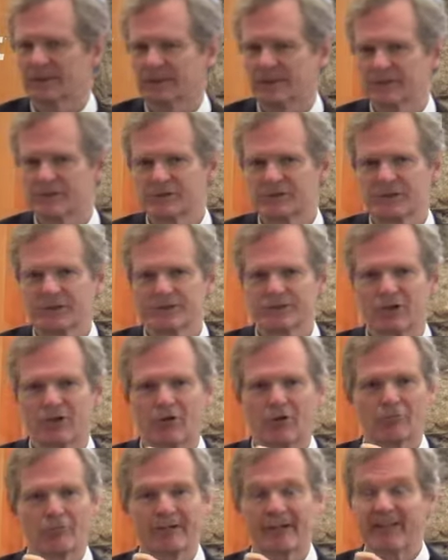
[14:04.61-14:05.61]
It's just
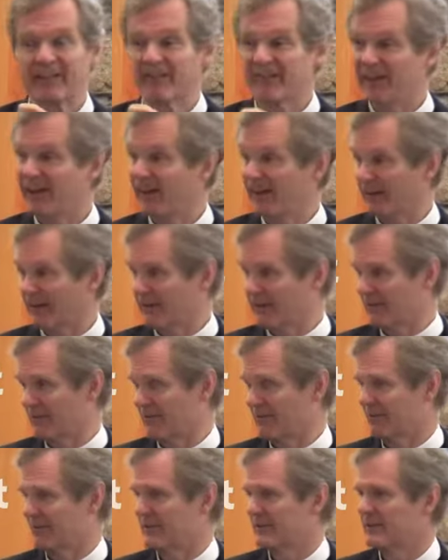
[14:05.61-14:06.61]
already there.
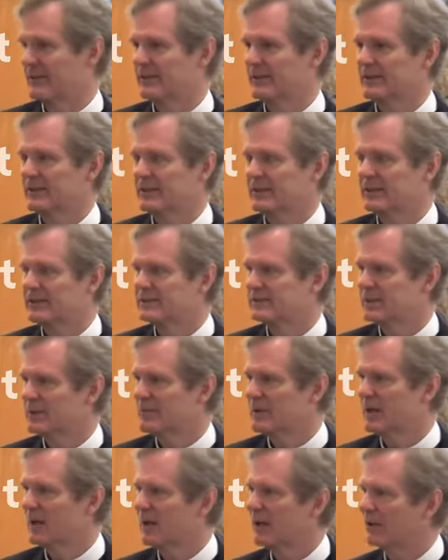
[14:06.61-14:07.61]
It's
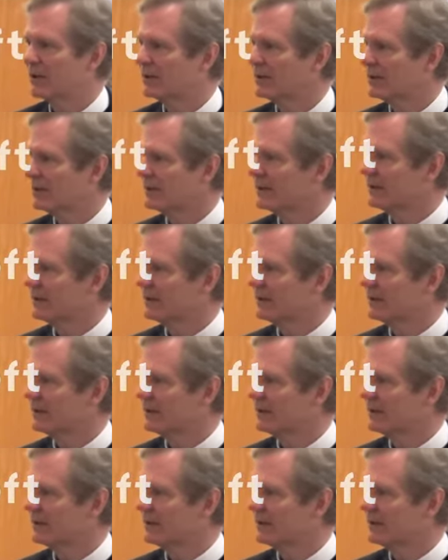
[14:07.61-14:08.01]
somehow,